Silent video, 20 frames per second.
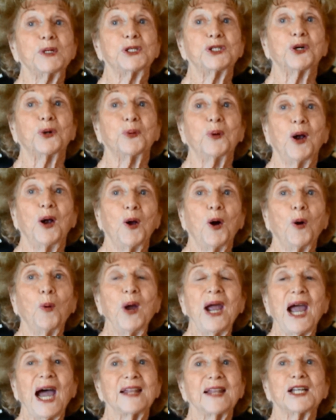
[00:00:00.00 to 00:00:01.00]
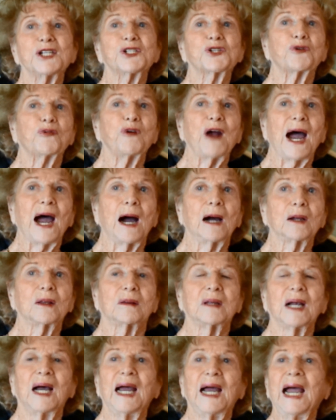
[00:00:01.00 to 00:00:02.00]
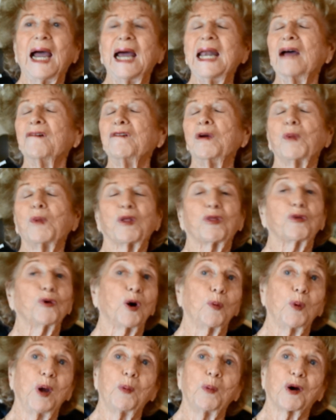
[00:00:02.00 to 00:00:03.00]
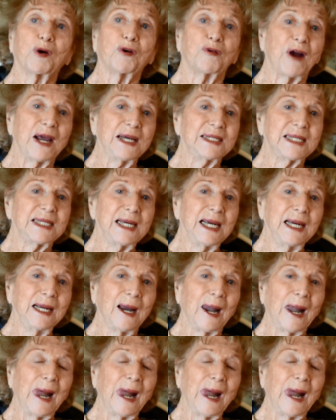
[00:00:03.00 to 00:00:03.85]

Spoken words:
too. We had this crowd and everyone thought we were crazy.